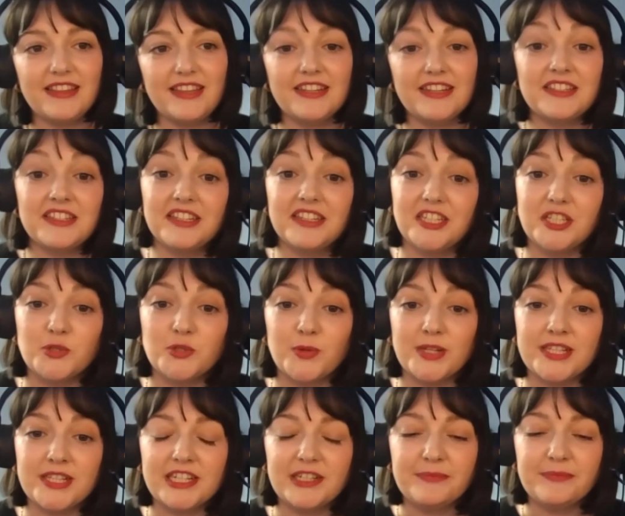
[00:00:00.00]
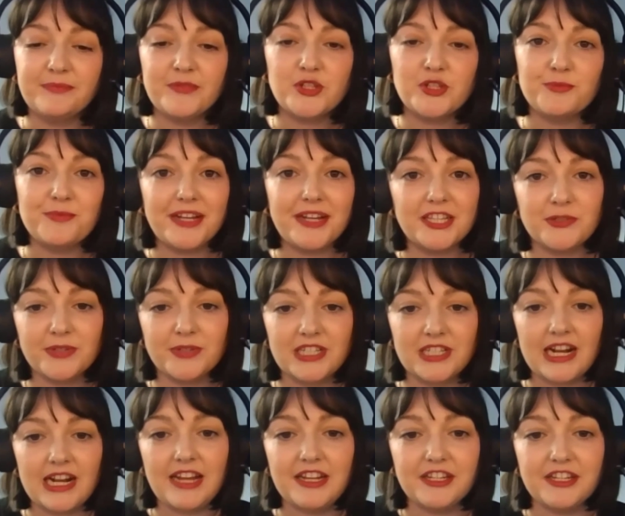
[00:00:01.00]
LinkedIn and Twitter. So my
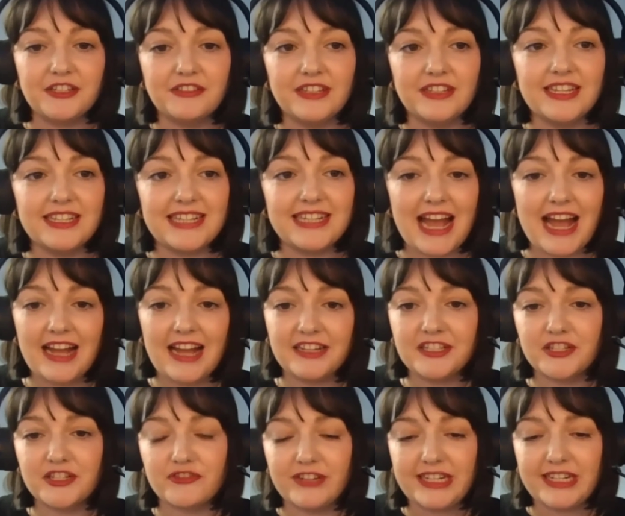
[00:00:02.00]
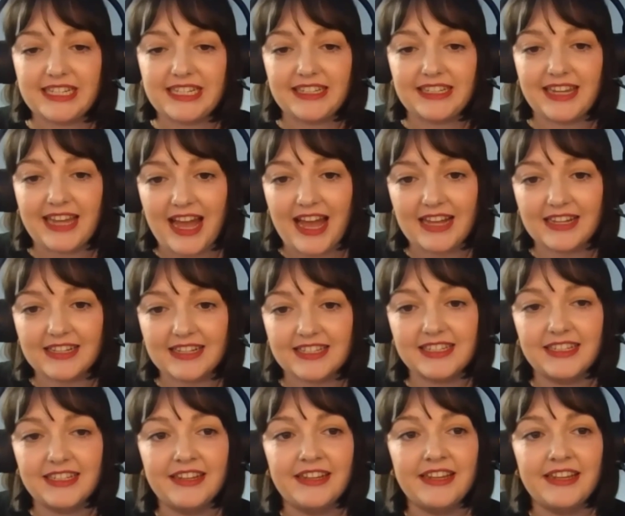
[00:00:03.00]
Twitter handle is @GreenanKat.
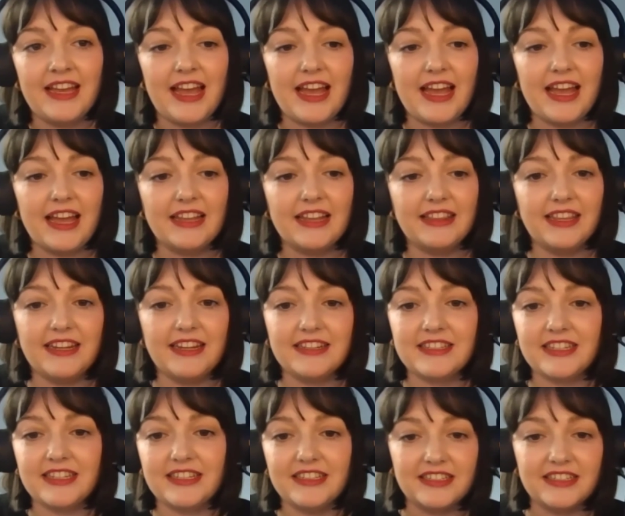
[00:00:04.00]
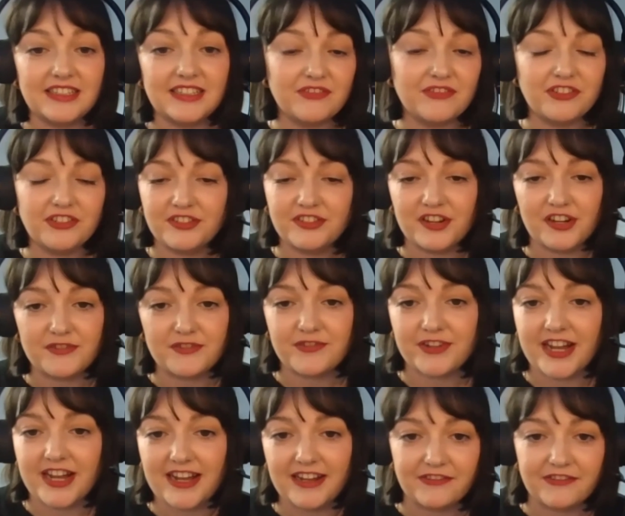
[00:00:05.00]
LinkedIn is if you just search for
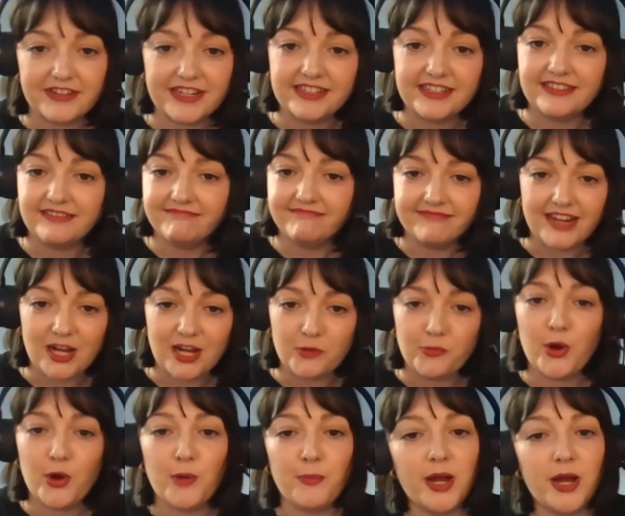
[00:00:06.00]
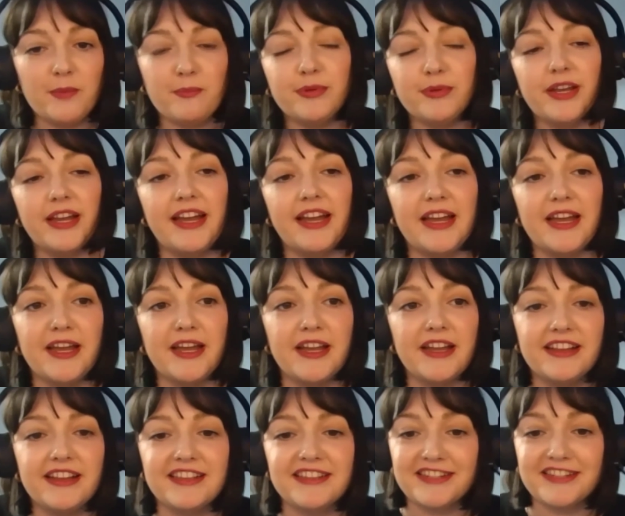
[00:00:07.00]
Kat Greenan, I'll pop up
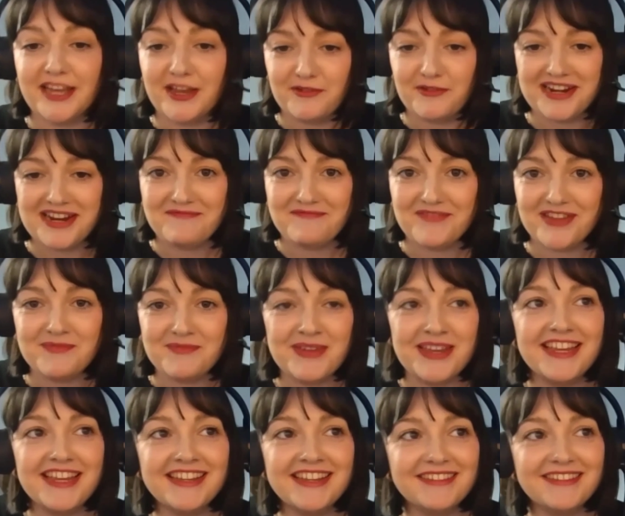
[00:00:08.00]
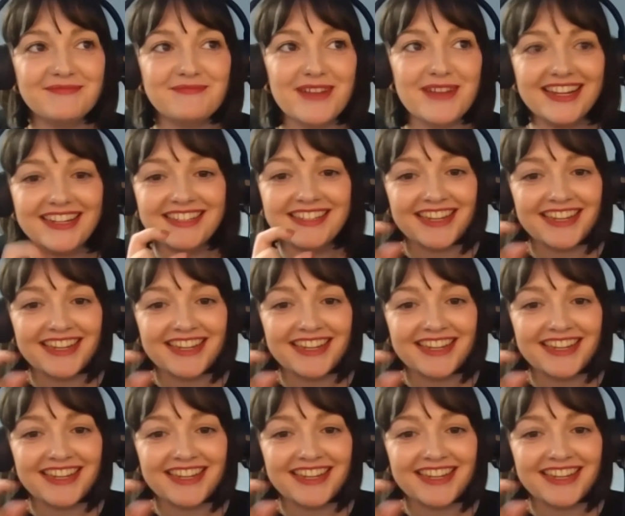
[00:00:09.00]
as now an MVP in my